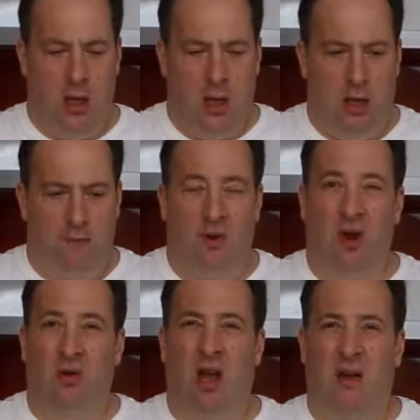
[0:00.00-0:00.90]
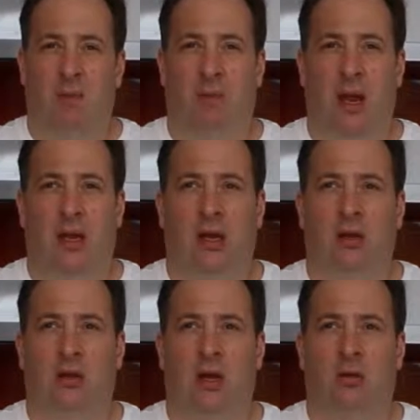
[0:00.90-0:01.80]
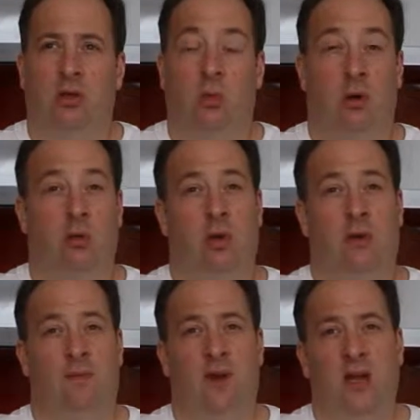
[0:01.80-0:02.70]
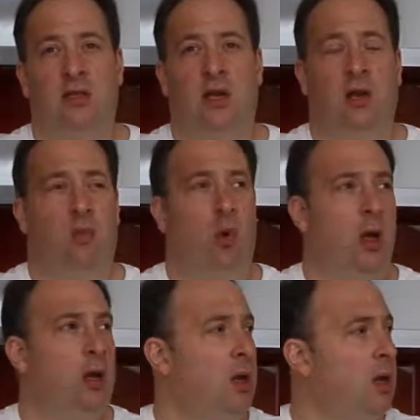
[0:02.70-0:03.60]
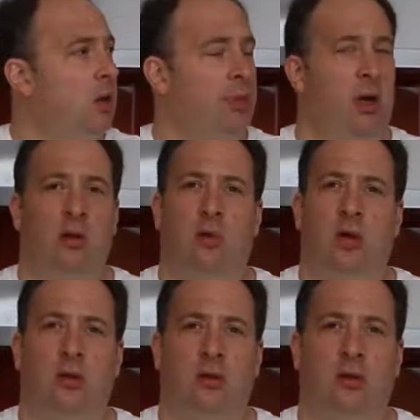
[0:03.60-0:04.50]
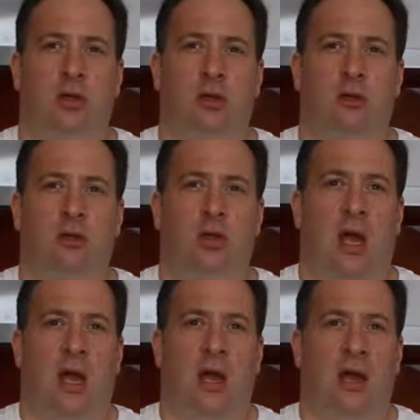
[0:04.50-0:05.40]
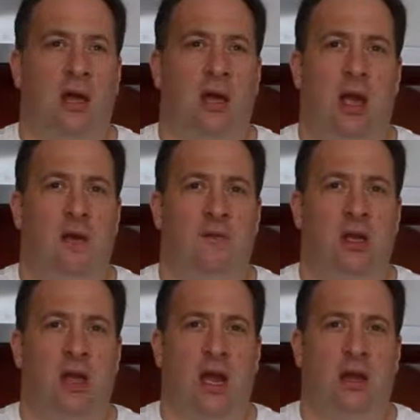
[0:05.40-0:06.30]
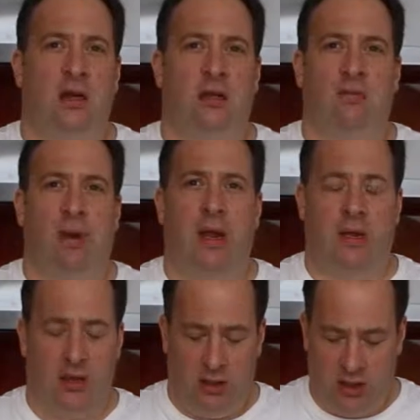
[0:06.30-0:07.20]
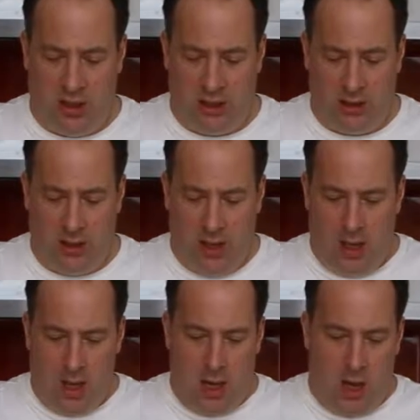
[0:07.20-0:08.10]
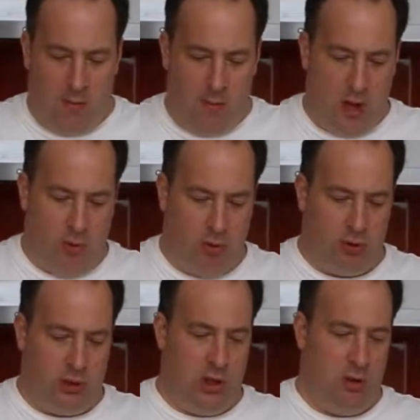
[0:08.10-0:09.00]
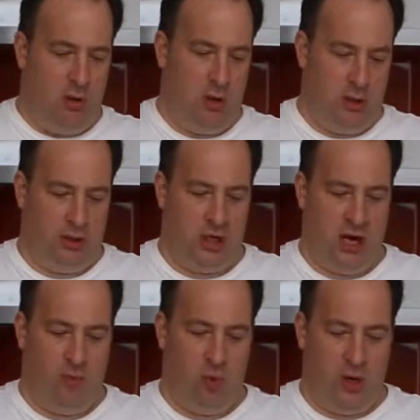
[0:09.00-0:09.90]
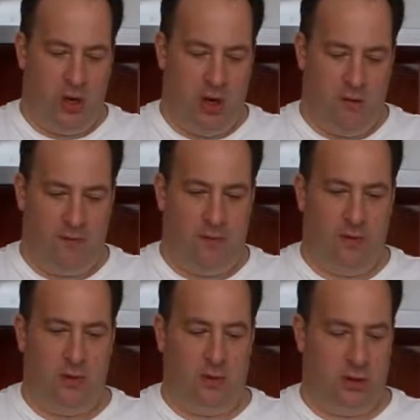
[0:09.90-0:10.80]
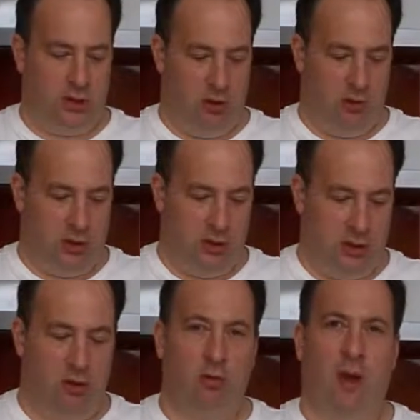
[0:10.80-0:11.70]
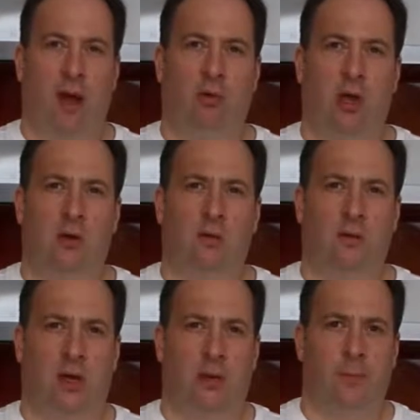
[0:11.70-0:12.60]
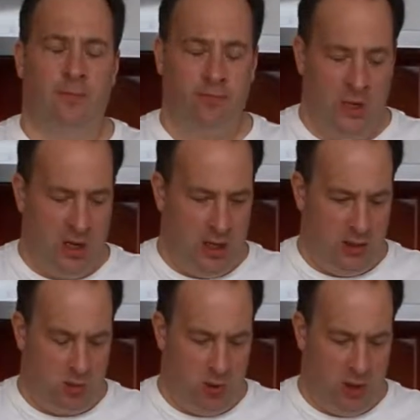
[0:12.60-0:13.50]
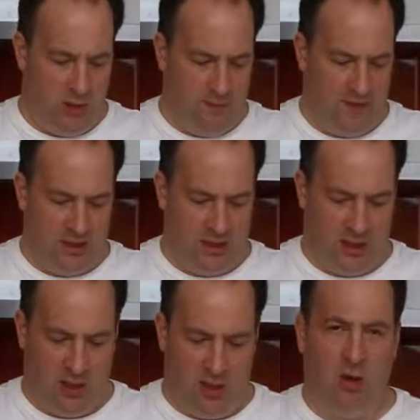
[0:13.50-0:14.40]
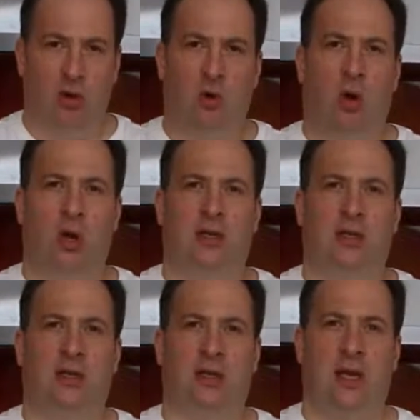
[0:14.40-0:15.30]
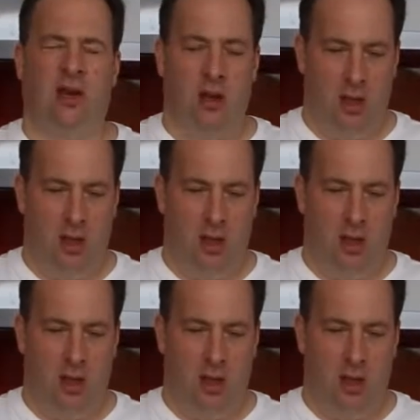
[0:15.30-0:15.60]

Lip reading: If you don't have a baking stone, it's well worth investing in one, but otherwise you could use a heavy gauge baking sheet. I will also shape one loaf to suit this £2 loaf tin, and it's worth investing in a good quality tin.